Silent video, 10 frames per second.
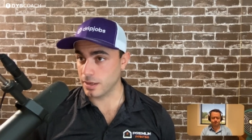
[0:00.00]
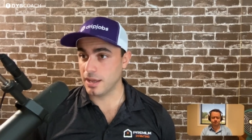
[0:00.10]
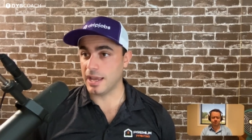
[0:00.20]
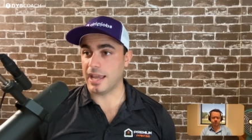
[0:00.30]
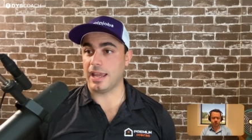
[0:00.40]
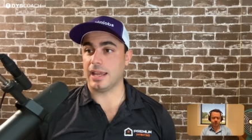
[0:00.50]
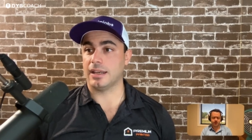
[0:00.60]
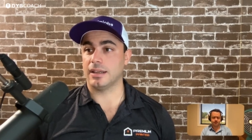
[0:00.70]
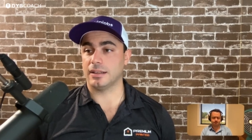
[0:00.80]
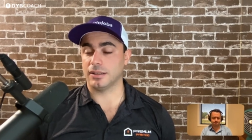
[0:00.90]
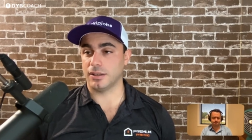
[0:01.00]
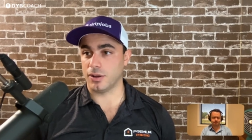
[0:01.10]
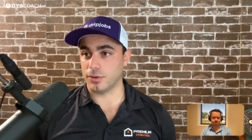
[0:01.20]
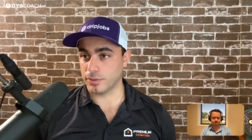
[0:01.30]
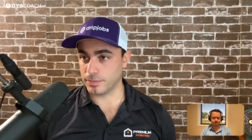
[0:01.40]
Mm-hmm. And, you
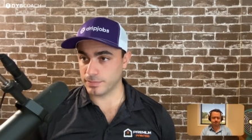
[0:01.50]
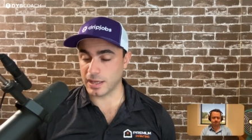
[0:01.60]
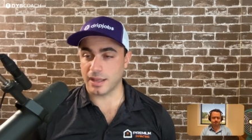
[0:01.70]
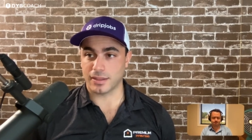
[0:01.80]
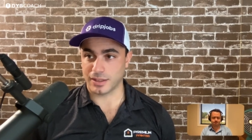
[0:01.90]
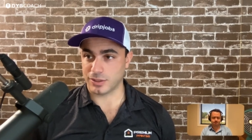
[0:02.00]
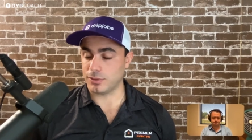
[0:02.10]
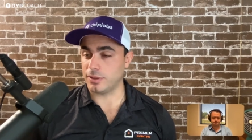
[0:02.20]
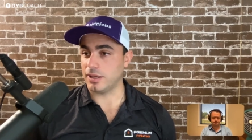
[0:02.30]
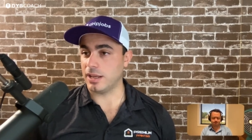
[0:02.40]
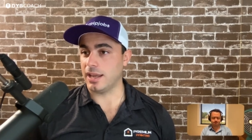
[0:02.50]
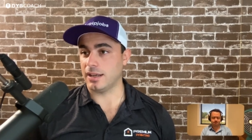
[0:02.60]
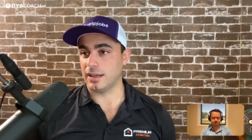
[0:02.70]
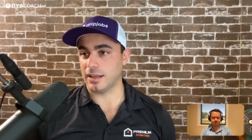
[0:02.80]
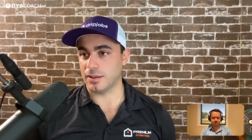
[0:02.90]
know, yeah, thank you. And,
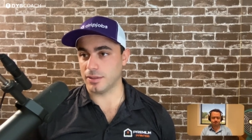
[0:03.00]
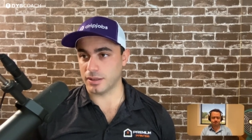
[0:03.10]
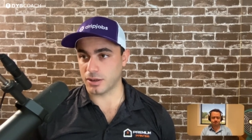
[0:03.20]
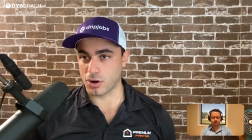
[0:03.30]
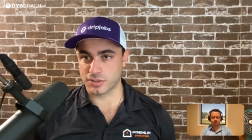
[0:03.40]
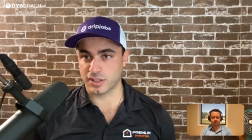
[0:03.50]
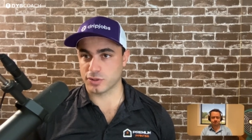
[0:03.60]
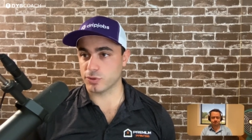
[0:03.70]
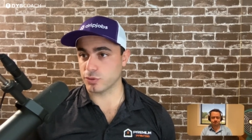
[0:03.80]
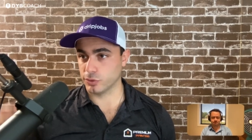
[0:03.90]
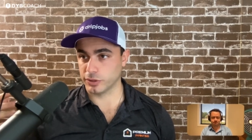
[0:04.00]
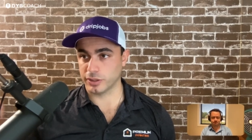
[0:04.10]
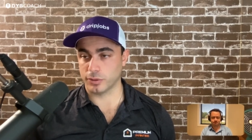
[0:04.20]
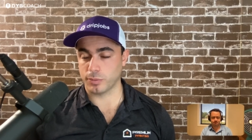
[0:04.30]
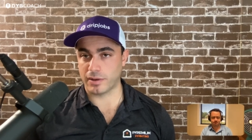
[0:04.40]
and the car sales was a really
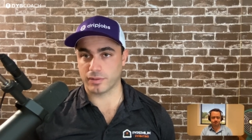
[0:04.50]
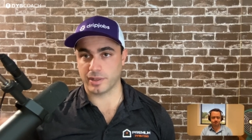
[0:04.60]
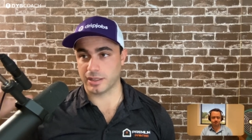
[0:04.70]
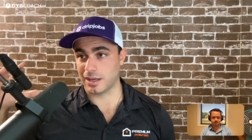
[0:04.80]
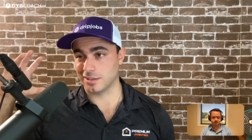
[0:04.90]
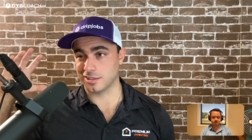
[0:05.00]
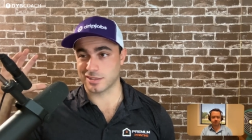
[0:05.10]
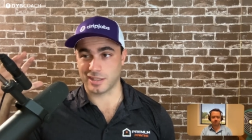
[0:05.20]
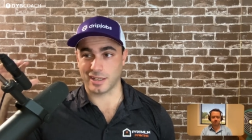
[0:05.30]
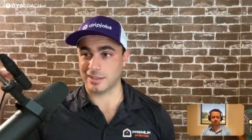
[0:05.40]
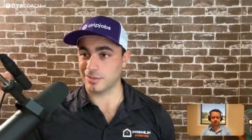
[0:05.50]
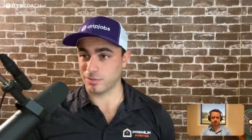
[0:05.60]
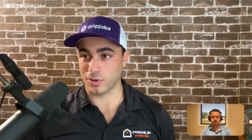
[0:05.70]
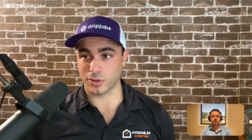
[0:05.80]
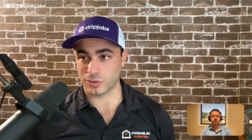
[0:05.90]
good way for me to kind of just like
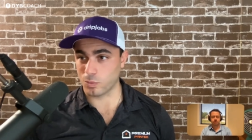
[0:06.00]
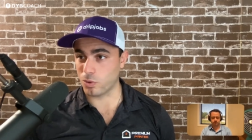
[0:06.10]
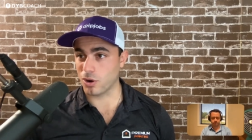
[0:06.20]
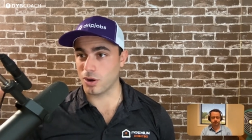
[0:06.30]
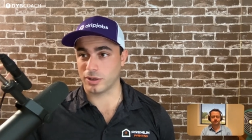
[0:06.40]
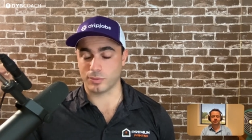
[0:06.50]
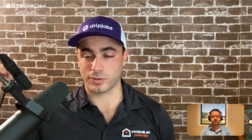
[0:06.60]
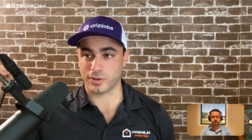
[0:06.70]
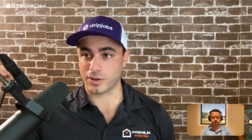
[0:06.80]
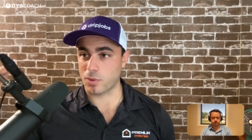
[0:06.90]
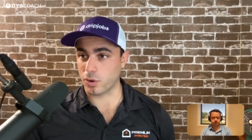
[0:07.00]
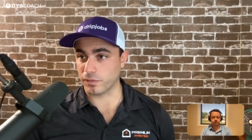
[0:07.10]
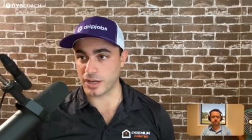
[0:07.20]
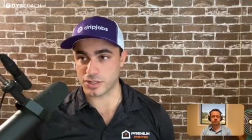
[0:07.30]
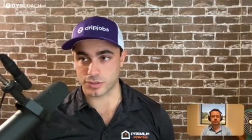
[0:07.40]
focus on work. It was very
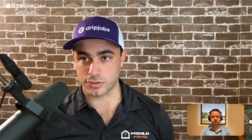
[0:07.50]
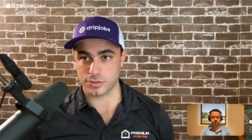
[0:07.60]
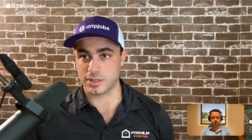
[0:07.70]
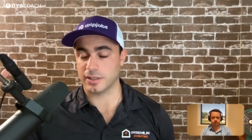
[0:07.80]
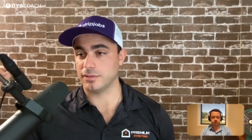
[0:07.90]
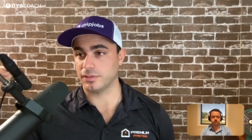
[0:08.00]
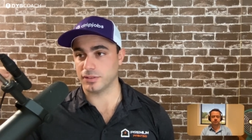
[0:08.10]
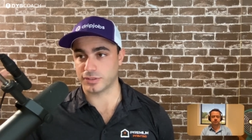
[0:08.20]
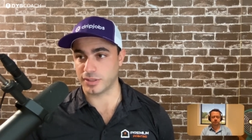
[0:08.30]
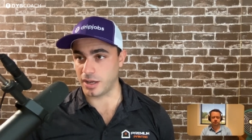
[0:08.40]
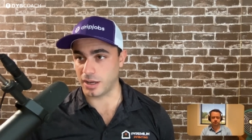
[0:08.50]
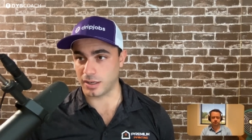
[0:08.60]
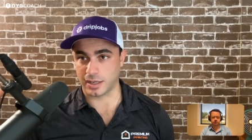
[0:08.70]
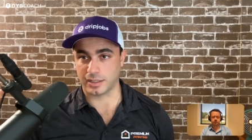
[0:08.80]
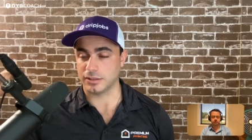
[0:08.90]
motivational. I didn't feel
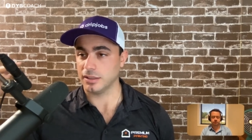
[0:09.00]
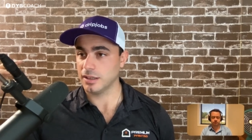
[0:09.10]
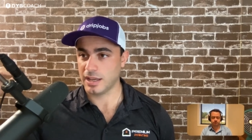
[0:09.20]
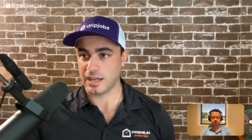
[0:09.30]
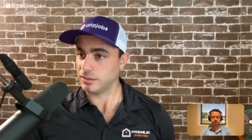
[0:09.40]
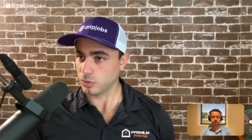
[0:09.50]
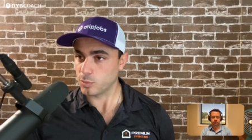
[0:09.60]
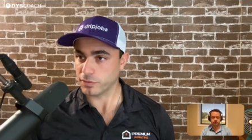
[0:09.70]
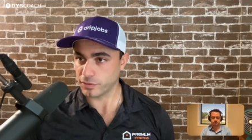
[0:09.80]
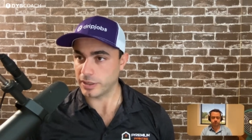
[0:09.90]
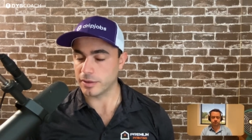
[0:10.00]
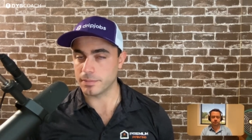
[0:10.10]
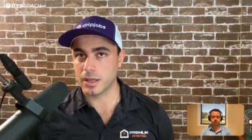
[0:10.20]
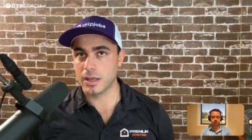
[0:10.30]
stuck. I could, had a little more freedom.